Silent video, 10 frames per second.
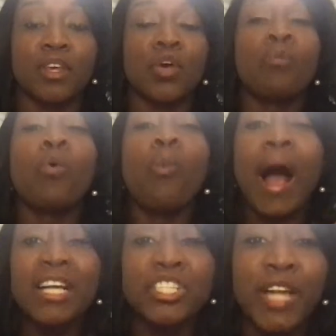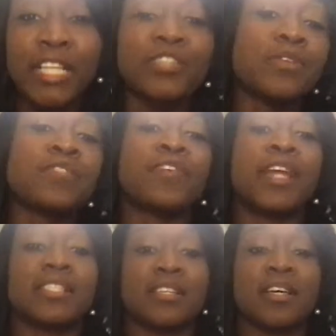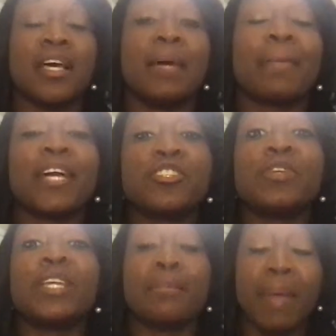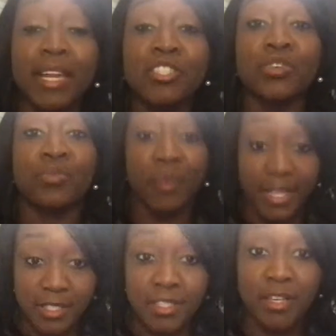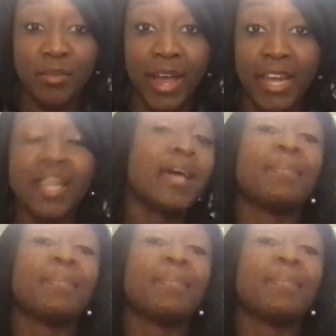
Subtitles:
Well, why should I do this, Vanessa? Because you need to manage your risk, right?